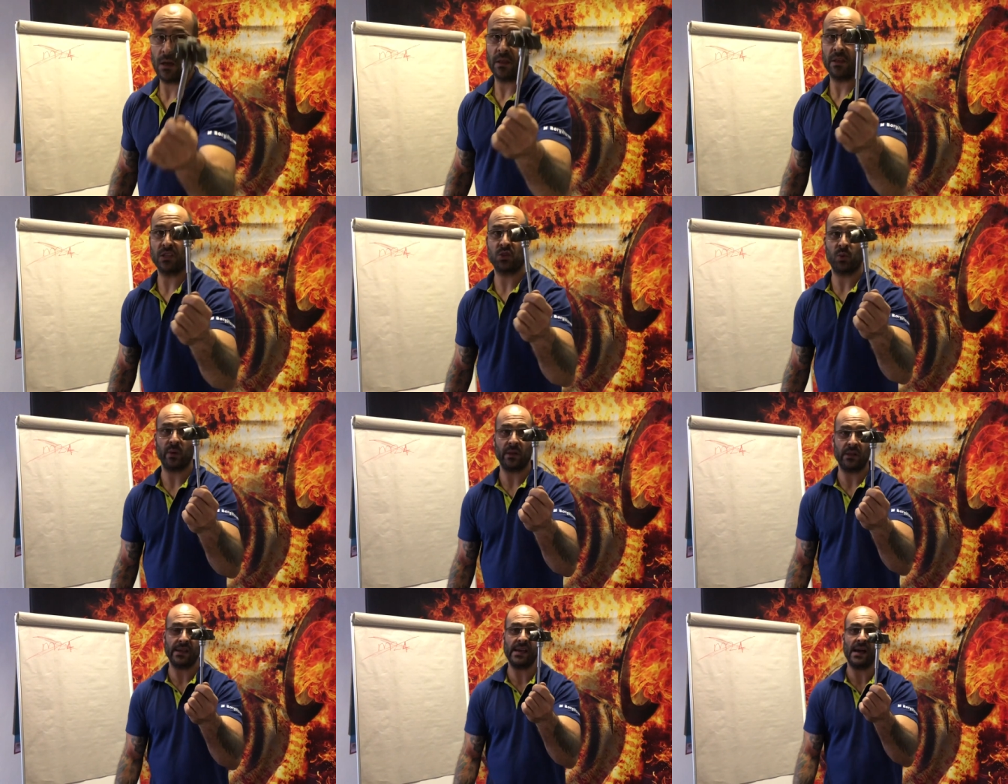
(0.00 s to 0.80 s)
this
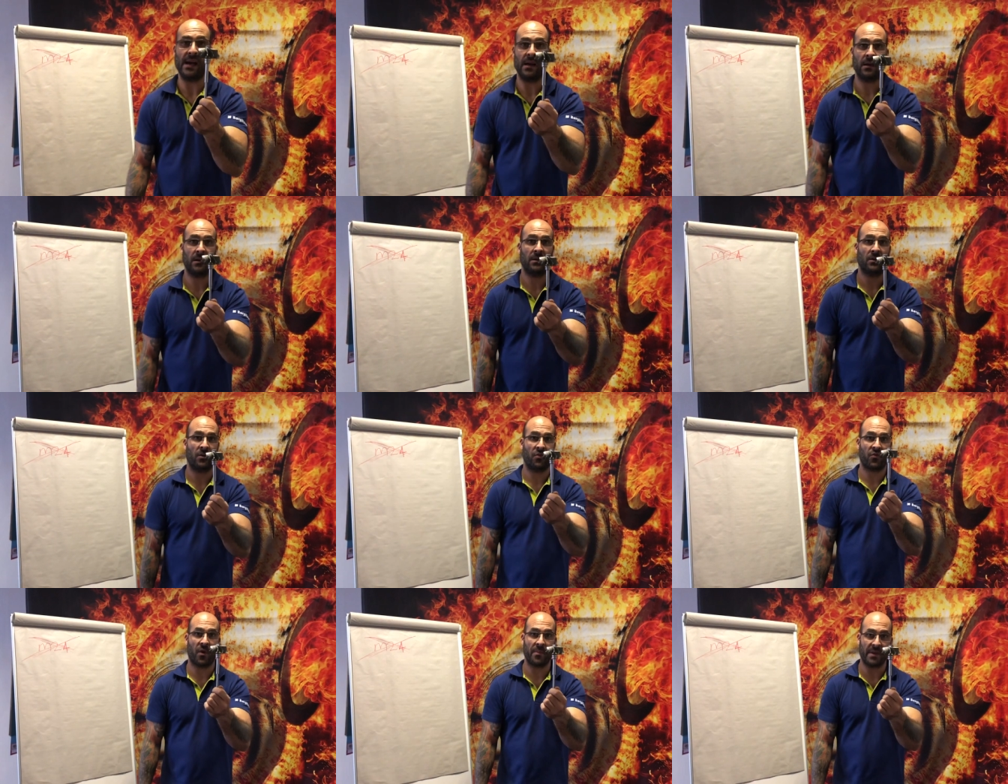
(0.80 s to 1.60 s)
wheel here
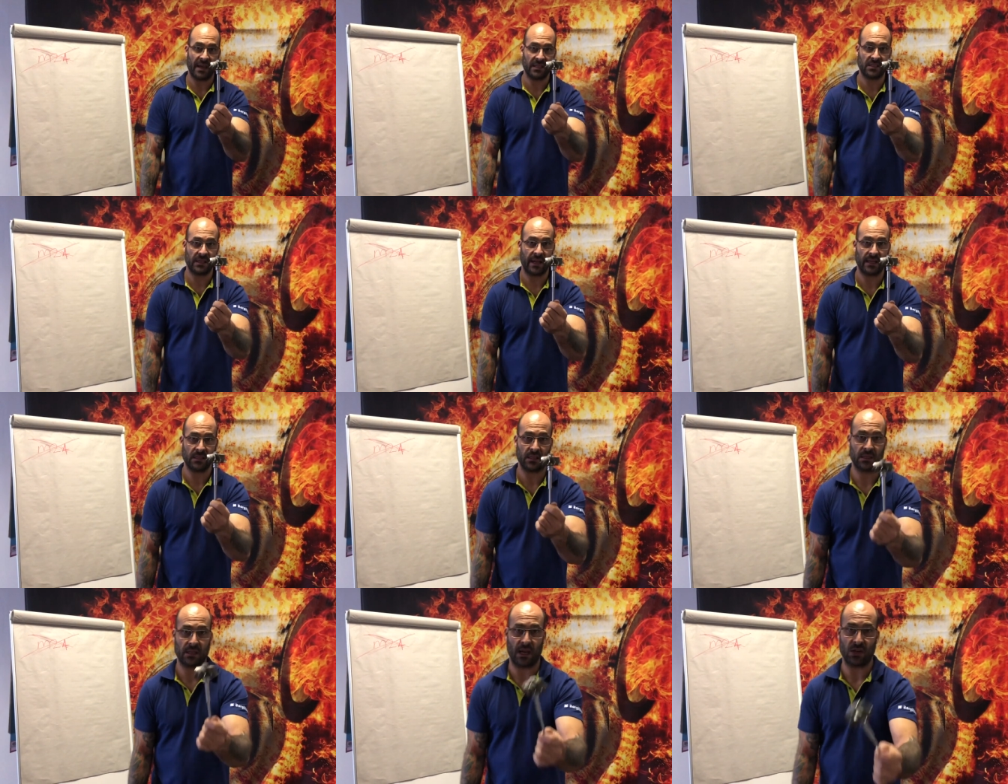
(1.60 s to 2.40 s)
from yesterday's
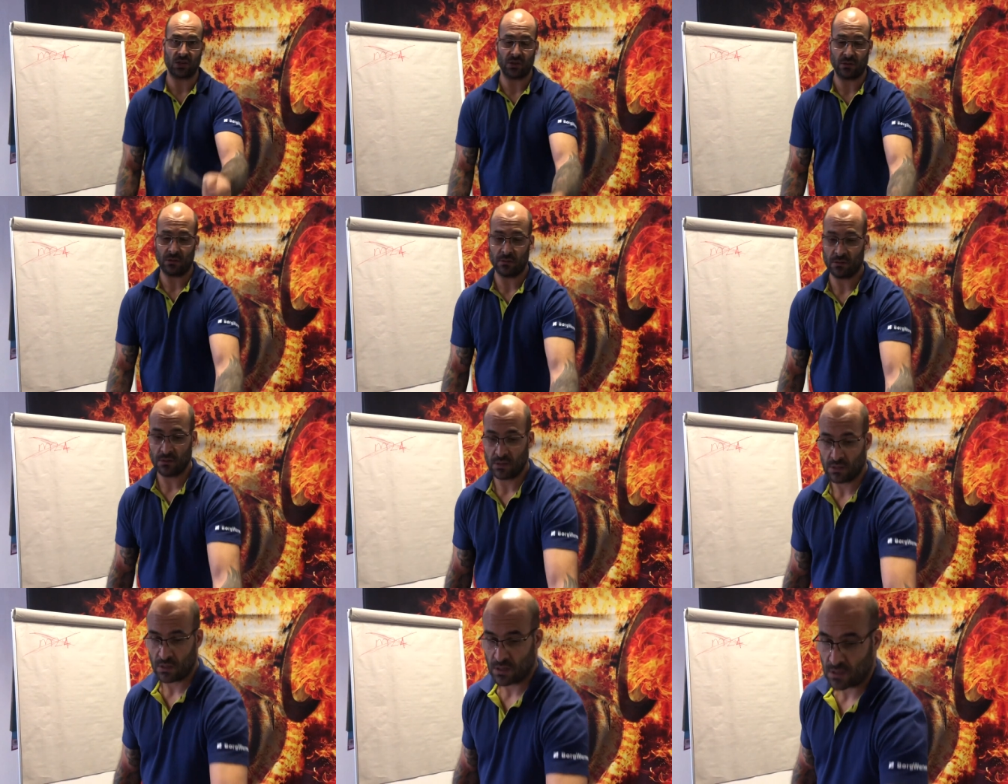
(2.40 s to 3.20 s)
discussion,
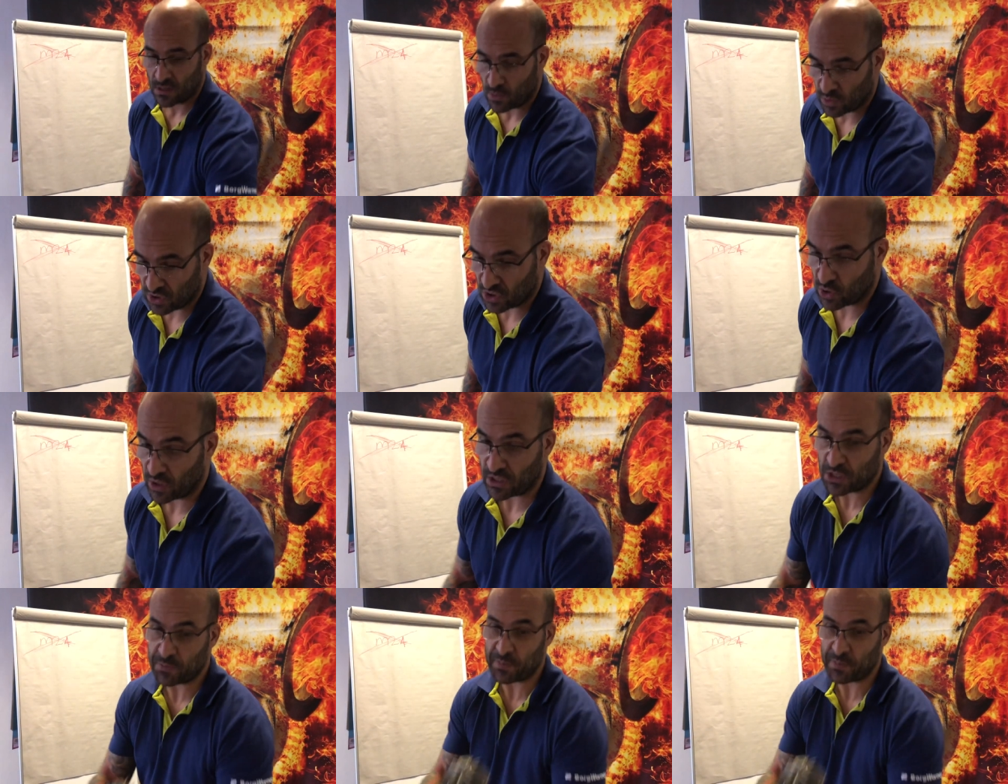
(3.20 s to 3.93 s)
which has got a